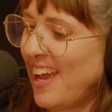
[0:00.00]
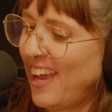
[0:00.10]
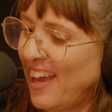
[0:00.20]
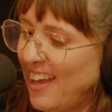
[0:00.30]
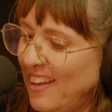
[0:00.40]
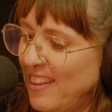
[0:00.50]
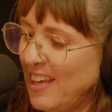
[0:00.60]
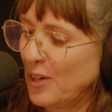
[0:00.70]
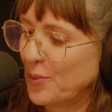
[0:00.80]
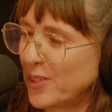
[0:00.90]
And
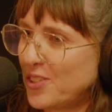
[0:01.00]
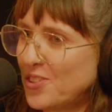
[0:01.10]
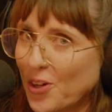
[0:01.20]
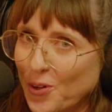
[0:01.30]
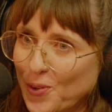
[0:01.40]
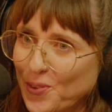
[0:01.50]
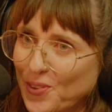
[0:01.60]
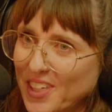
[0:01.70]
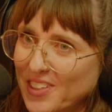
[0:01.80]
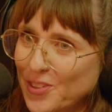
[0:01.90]
they were
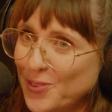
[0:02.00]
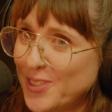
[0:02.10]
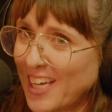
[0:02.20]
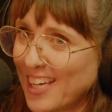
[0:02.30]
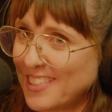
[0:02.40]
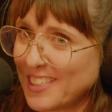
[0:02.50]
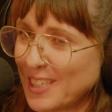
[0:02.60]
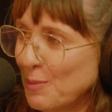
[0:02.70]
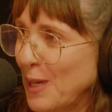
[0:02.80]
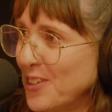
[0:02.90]
so
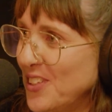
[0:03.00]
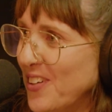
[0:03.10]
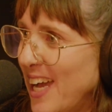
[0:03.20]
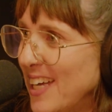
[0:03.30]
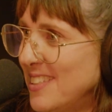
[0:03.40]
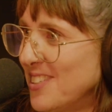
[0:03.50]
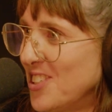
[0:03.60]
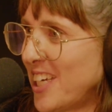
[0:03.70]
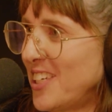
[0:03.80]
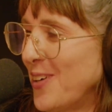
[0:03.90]
enthusiastic about you. I had to
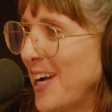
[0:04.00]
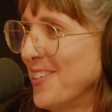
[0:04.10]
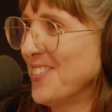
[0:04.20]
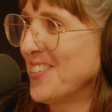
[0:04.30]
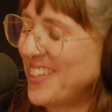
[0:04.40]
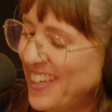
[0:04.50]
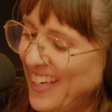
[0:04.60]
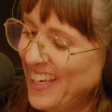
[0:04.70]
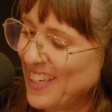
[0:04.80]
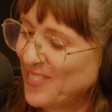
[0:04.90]
check you out,
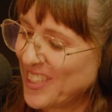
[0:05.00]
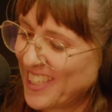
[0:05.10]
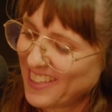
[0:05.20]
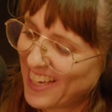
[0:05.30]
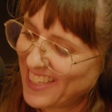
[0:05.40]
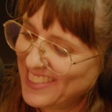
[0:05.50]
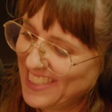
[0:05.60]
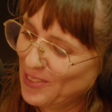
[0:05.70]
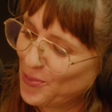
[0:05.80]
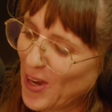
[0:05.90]
and I'm really glad I
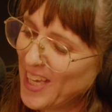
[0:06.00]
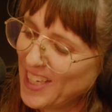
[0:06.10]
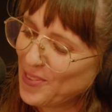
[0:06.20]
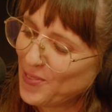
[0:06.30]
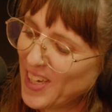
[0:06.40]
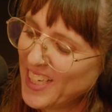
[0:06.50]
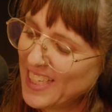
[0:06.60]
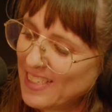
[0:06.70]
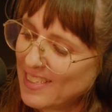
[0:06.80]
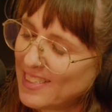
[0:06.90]
did. What
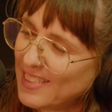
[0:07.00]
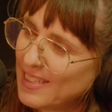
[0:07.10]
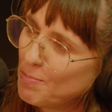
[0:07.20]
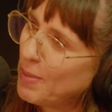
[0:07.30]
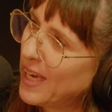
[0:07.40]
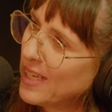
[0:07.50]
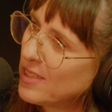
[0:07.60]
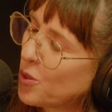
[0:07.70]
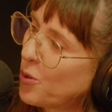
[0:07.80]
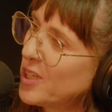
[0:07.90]
is the
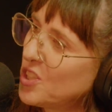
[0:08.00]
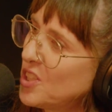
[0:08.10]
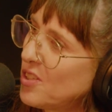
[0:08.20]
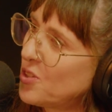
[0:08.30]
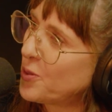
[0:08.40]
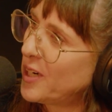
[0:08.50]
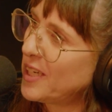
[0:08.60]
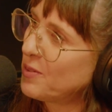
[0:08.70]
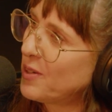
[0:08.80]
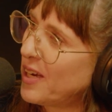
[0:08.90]
band's origin
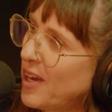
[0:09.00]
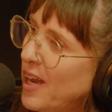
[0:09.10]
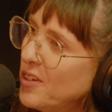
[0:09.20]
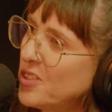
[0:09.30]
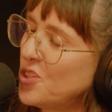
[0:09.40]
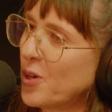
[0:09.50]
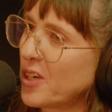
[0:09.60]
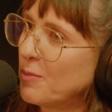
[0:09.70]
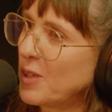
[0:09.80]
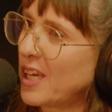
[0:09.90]
story? How did you all
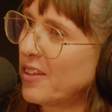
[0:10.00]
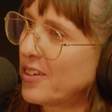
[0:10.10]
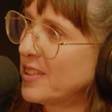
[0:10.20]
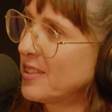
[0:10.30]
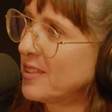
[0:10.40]
come together?